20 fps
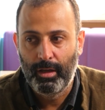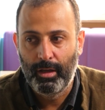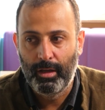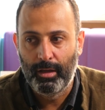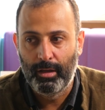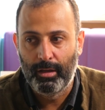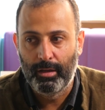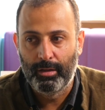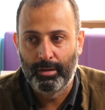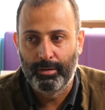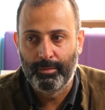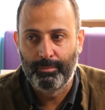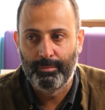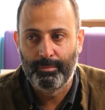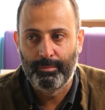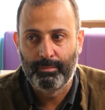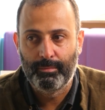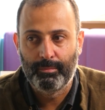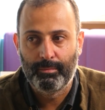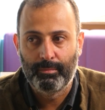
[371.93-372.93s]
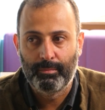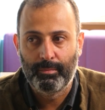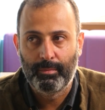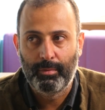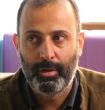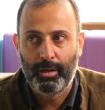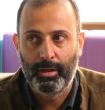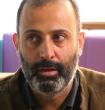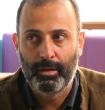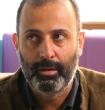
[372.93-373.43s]

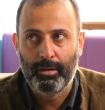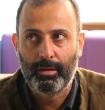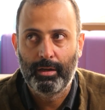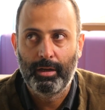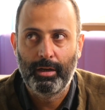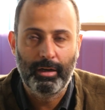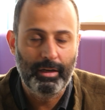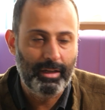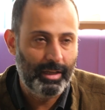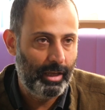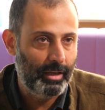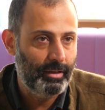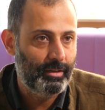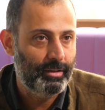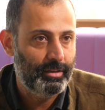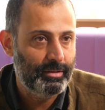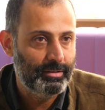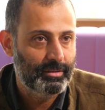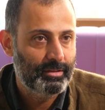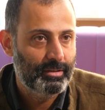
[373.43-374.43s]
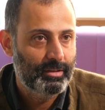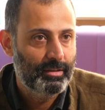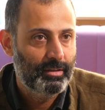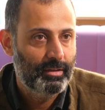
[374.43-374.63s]
early 80s